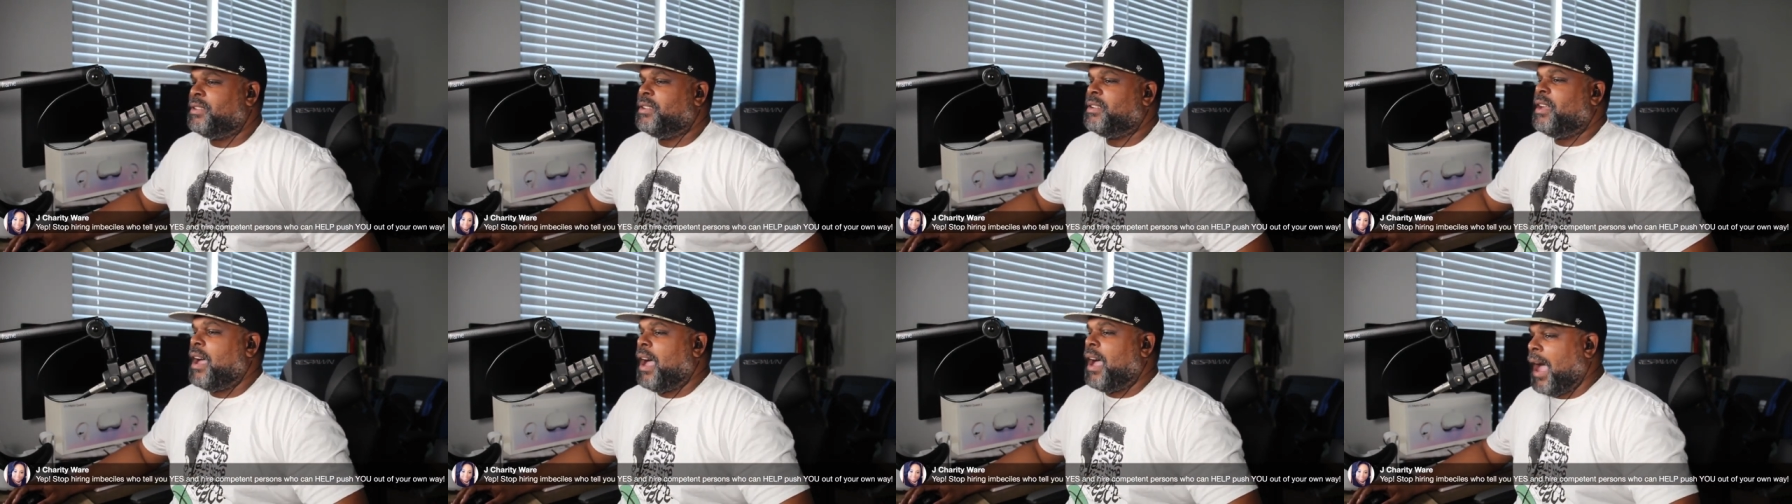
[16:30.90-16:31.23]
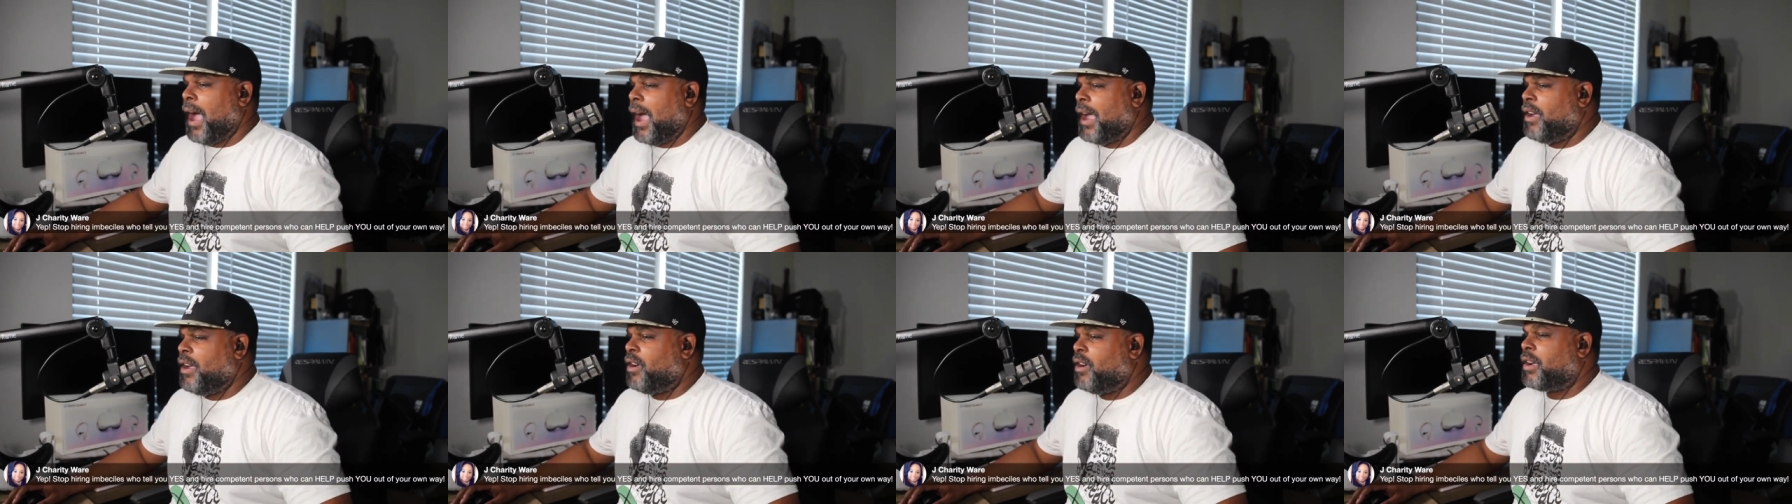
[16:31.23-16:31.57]

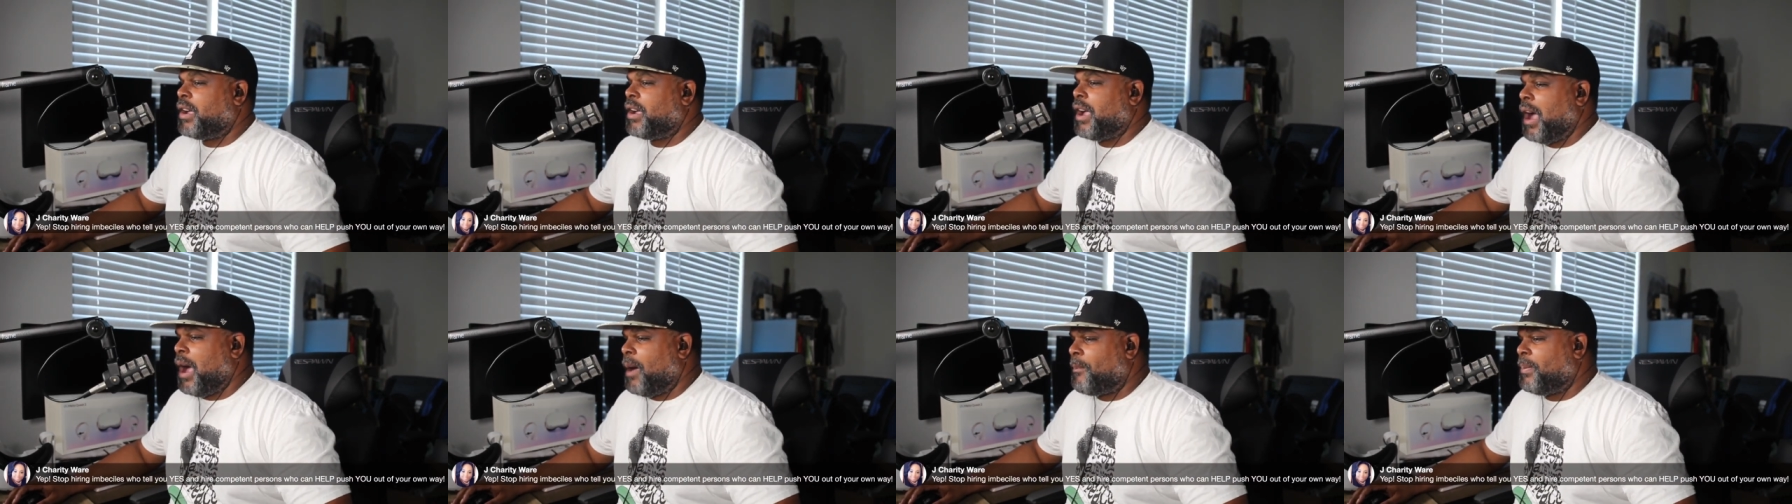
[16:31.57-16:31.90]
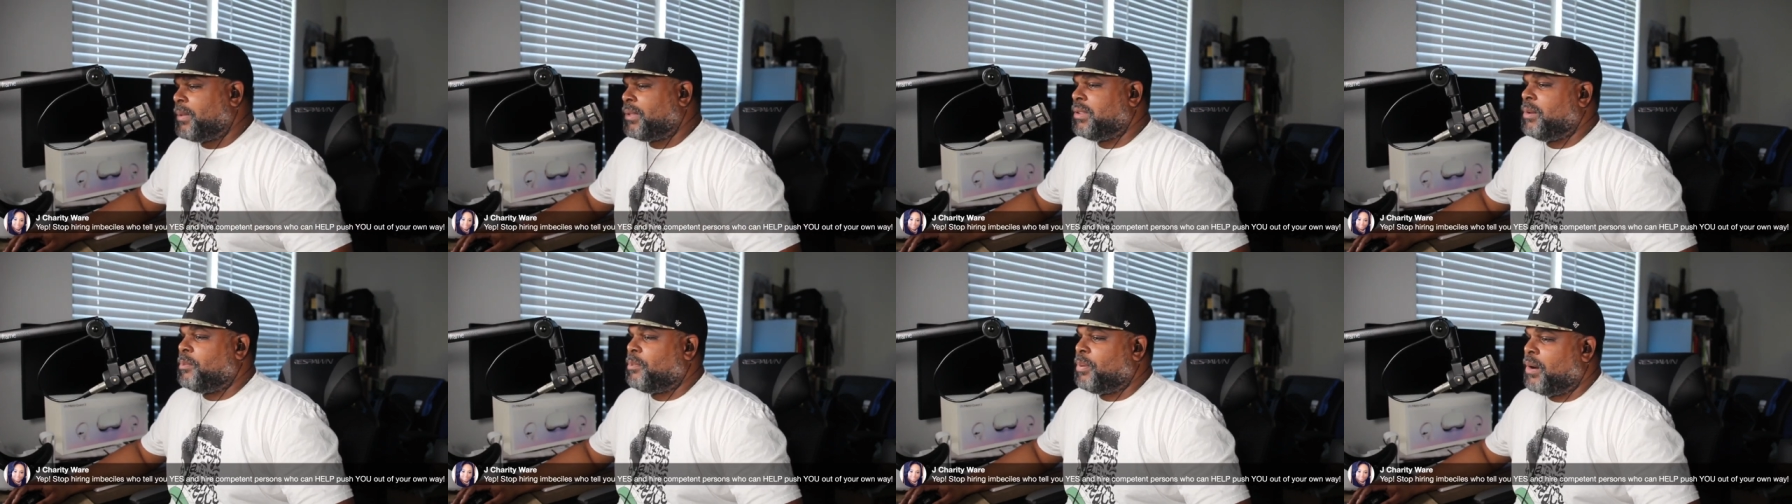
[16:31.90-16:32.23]
Hire
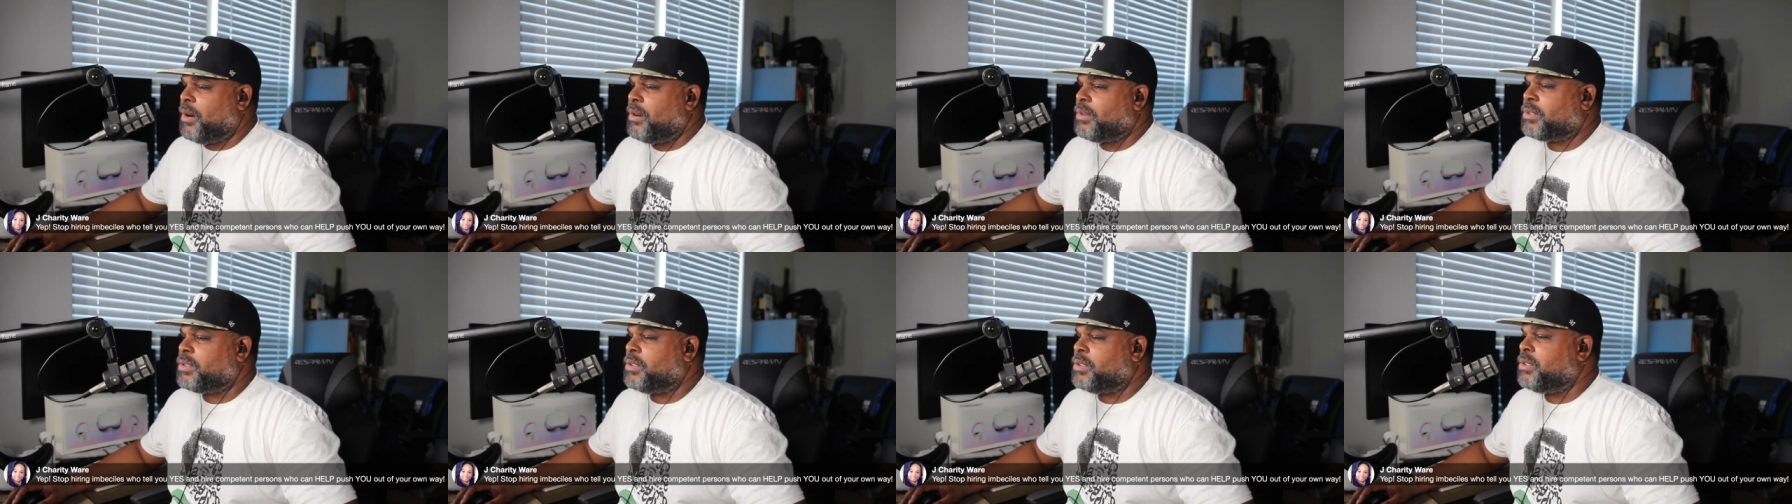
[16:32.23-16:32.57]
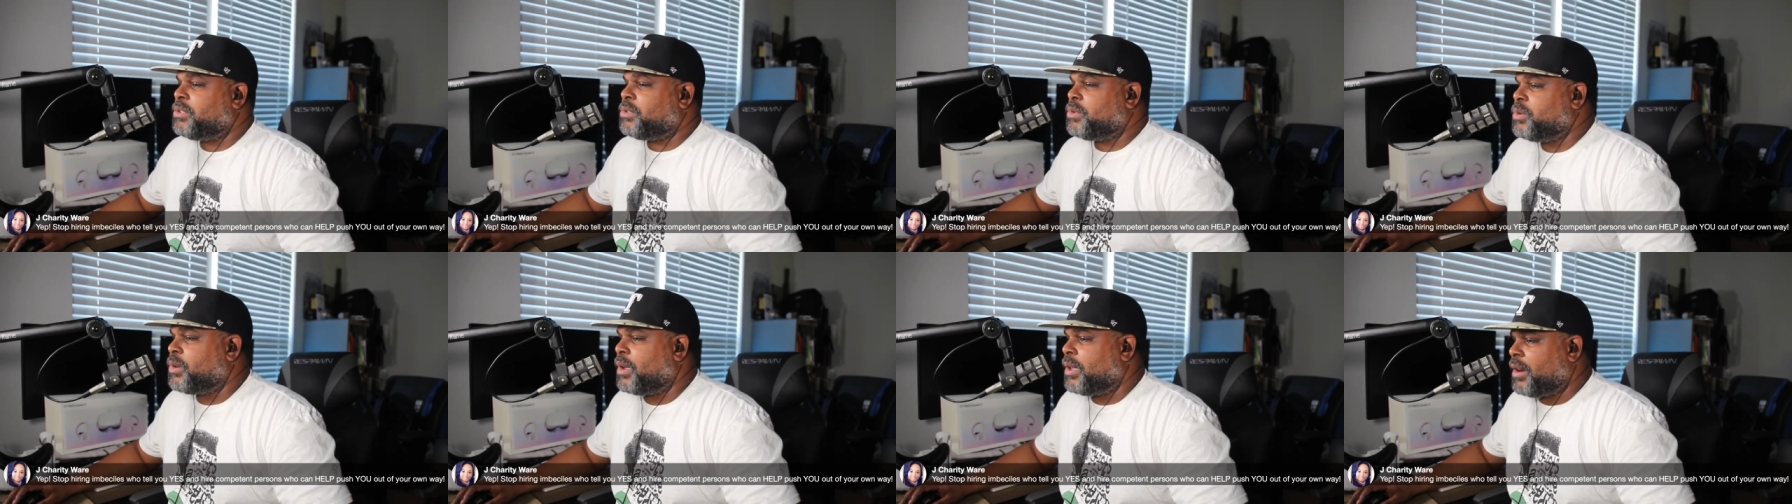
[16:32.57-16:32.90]
competent
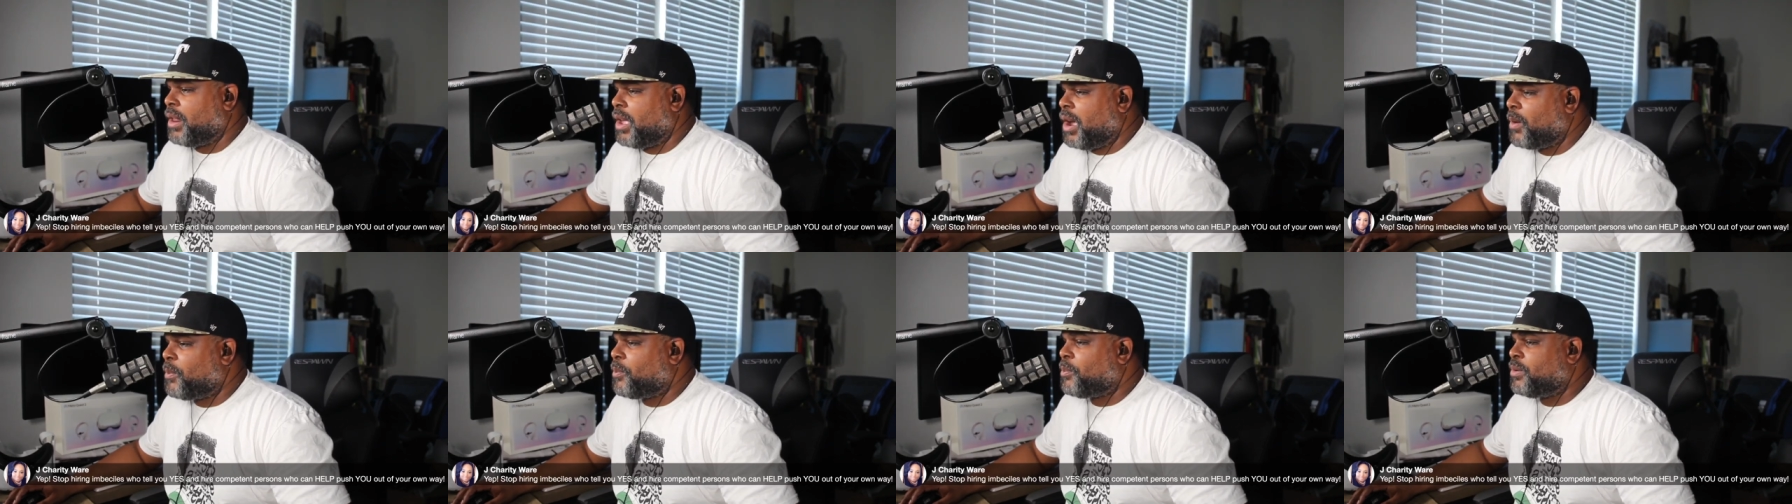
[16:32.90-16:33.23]
persons who can help